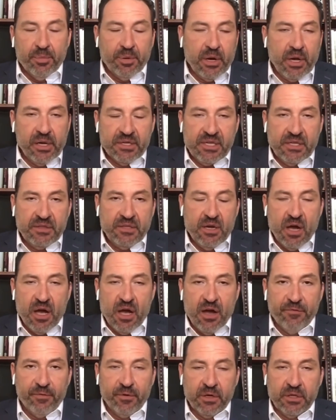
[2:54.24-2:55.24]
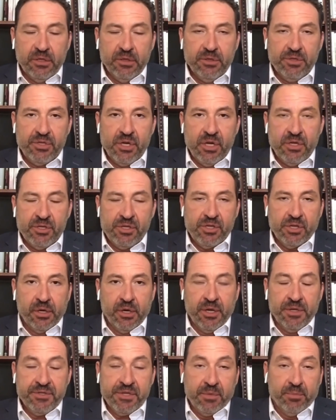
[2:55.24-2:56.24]
products that they offer include
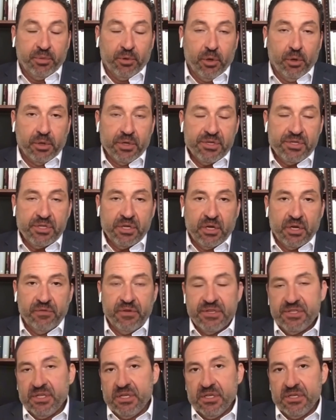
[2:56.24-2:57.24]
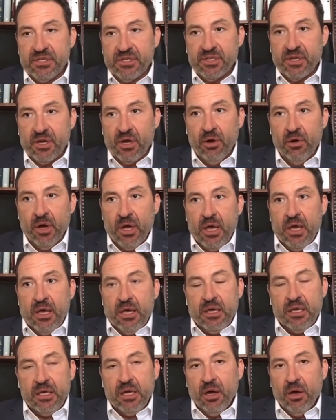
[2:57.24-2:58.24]
insurance and brokerage services. So,
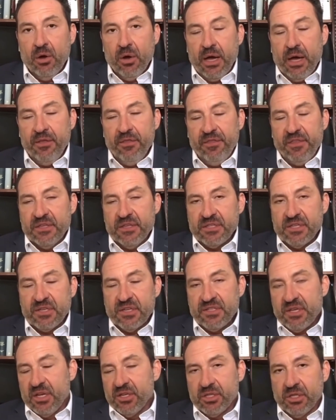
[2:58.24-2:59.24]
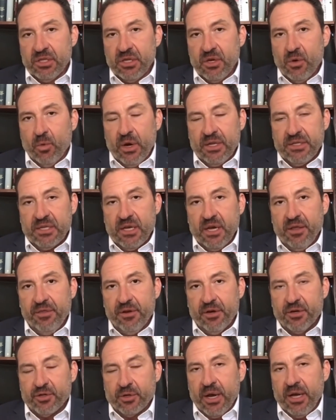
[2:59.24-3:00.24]
this is essentially what
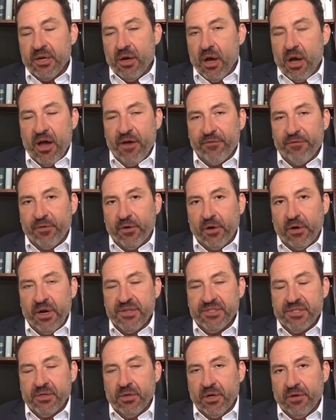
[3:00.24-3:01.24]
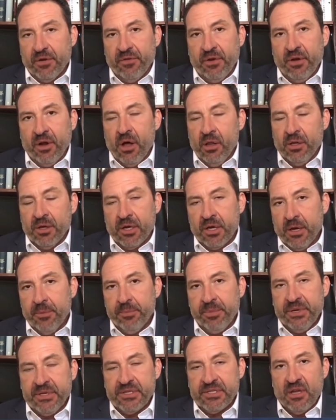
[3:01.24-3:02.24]
they're trying to offer as sort of an
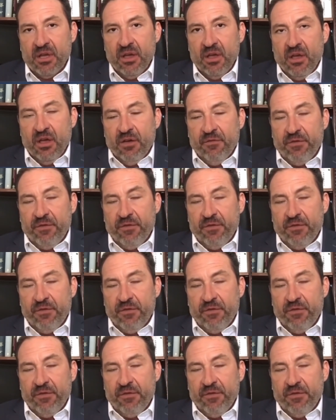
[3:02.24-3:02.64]
all-encompassed